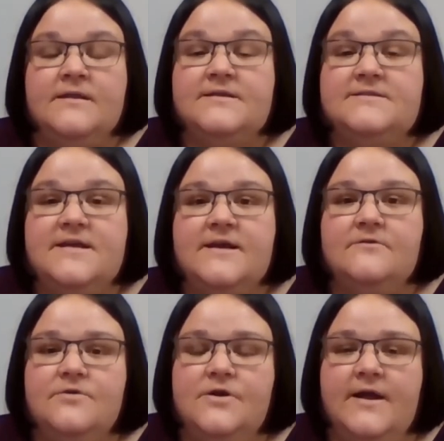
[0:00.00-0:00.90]
Let's take
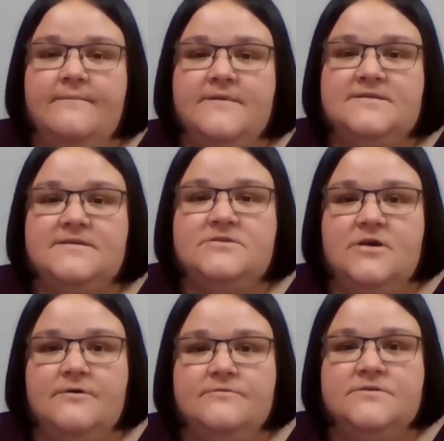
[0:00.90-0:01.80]
a look at Mrs.
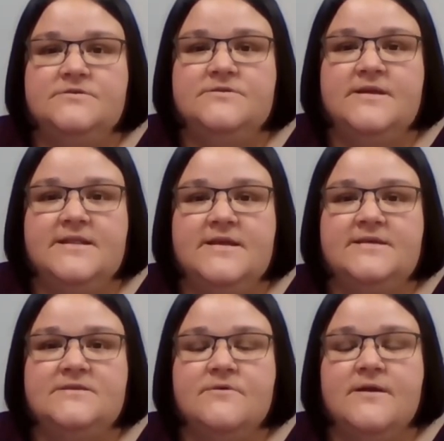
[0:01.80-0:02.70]
Jones using
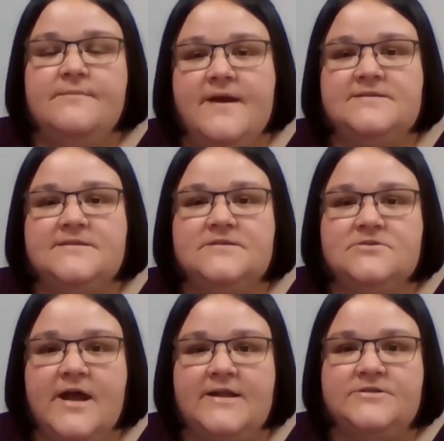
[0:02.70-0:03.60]
these 3 basic
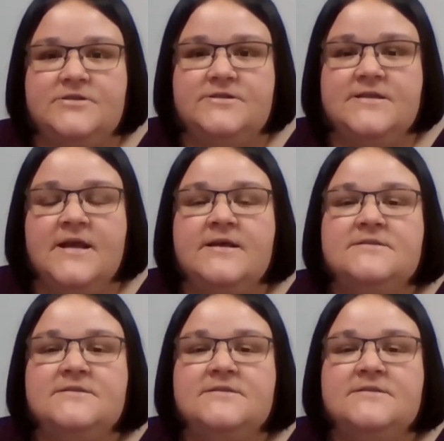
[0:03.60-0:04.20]
strategies